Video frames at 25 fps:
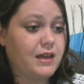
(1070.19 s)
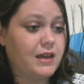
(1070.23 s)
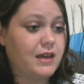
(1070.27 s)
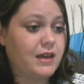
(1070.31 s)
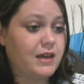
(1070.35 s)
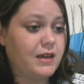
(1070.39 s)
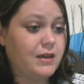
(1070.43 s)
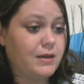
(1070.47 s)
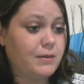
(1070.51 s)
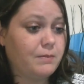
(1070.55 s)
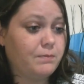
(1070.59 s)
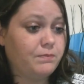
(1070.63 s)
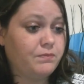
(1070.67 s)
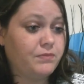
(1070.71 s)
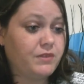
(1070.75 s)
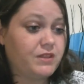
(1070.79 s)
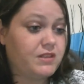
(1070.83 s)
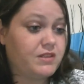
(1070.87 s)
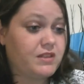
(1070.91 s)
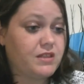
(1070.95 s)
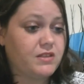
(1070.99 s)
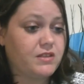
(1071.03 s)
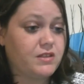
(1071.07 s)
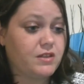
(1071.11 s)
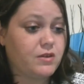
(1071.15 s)
It
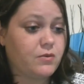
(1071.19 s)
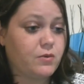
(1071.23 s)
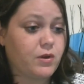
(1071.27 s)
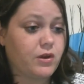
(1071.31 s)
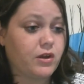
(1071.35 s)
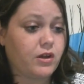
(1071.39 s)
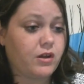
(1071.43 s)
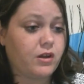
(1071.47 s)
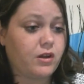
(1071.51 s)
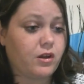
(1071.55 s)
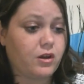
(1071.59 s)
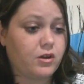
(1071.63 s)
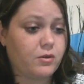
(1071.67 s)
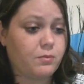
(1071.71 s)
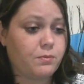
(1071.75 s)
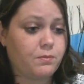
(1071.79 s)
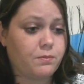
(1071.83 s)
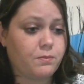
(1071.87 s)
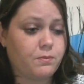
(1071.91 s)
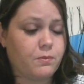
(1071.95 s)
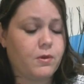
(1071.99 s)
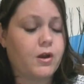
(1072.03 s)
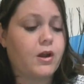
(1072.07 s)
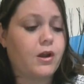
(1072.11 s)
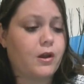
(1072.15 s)
says that it won't
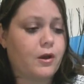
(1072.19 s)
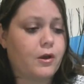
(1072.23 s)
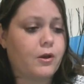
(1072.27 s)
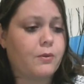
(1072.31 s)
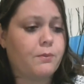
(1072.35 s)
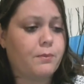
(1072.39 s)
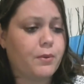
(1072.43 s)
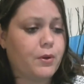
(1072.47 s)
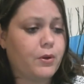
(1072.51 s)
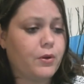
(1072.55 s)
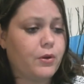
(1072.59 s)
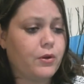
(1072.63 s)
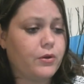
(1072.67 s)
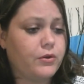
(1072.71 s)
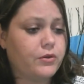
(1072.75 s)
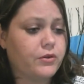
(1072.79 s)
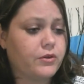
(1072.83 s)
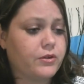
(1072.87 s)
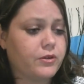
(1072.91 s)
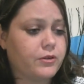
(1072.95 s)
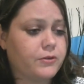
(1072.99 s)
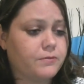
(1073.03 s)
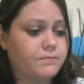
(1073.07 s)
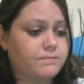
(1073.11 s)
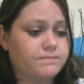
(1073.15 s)
clog
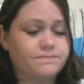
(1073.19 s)
pores.